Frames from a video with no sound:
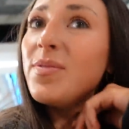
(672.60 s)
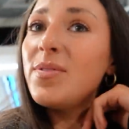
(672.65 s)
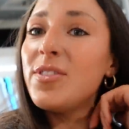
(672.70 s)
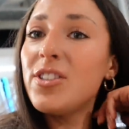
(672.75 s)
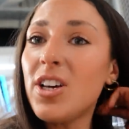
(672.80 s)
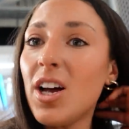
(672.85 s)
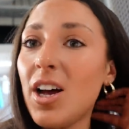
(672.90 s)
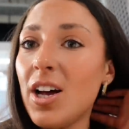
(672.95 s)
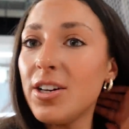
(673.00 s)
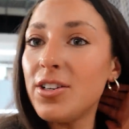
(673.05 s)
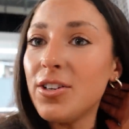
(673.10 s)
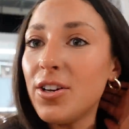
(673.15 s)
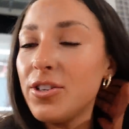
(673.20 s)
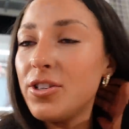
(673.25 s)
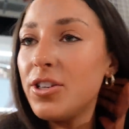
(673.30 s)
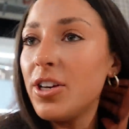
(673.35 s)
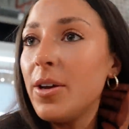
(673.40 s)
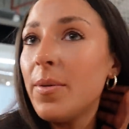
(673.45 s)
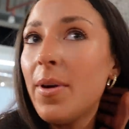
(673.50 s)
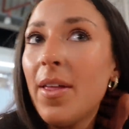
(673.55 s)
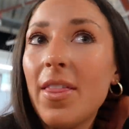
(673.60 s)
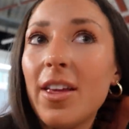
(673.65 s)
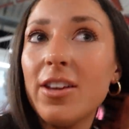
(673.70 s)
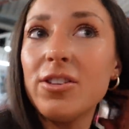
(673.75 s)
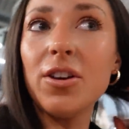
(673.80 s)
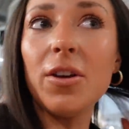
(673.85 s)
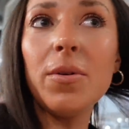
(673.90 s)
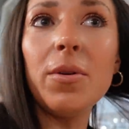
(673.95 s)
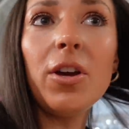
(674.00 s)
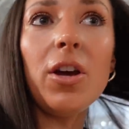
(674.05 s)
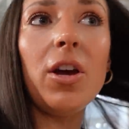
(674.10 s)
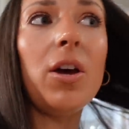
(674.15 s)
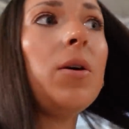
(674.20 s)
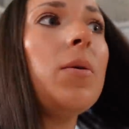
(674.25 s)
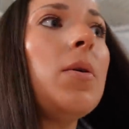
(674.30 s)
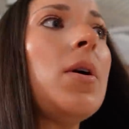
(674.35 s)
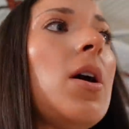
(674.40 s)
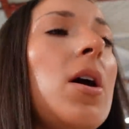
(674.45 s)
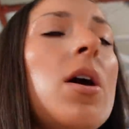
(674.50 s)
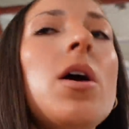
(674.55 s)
it's hard not to, and they're so cute.